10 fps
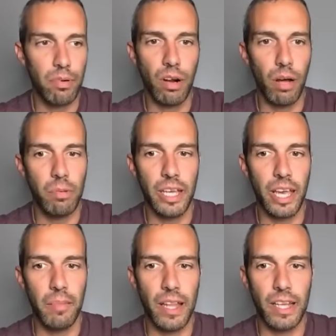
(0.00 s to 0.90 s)
I
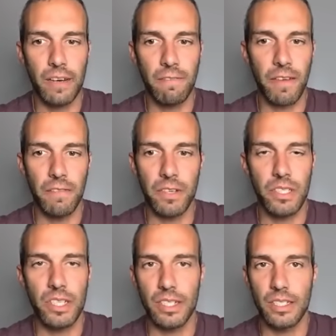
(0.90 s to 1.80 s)
probably am at like a fifth or
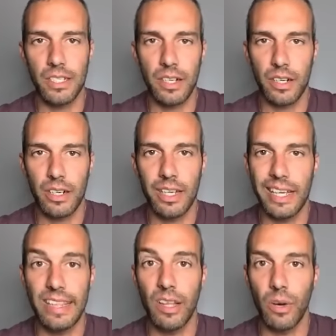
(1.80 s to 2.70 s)
sixth tier
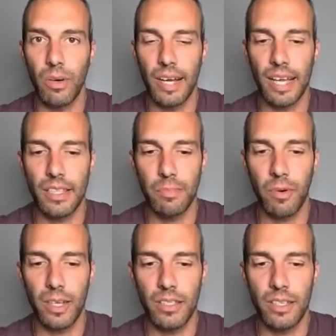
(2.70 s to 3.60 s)
elo at this
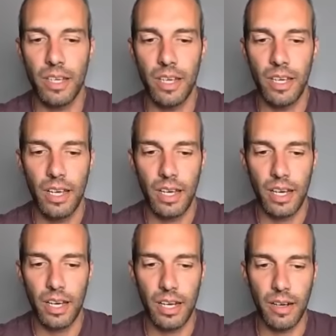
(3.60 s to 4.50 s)
point.
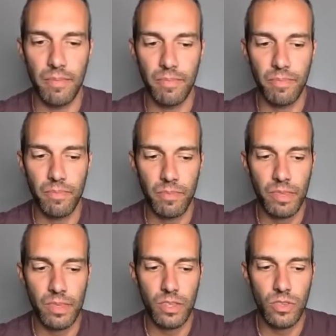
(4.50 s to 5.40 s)
Um,
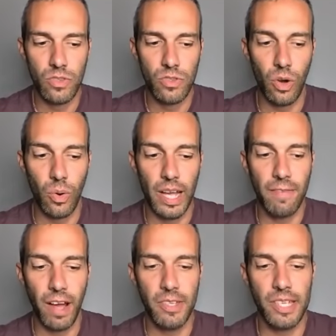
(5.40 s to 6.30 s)
So
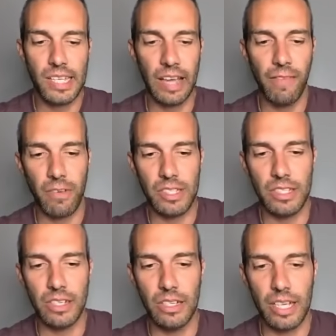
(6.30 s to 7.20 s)
if I was
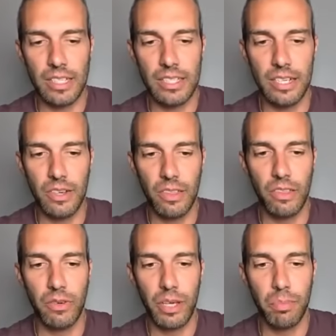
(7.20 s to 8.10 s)
still like a tier
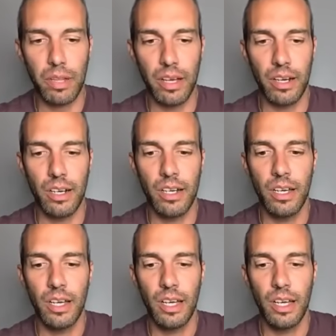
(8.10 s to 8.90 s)
3 player,